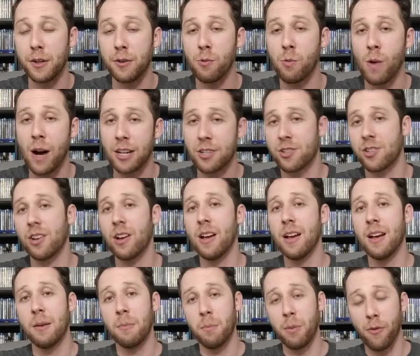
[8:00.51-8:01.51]
you to watch
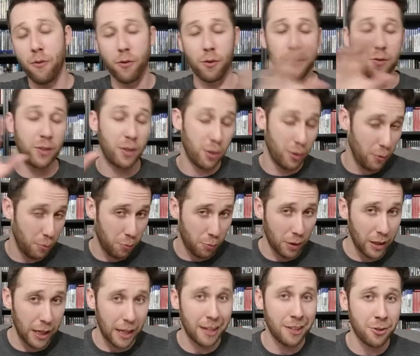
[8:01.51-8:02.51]
to
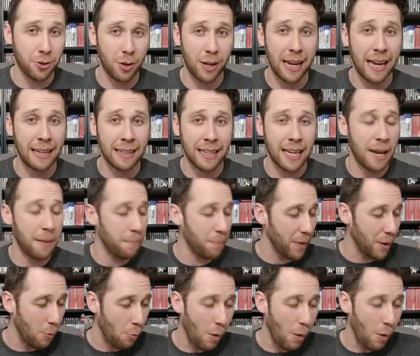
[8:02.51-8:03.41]
really enjoy Endgame.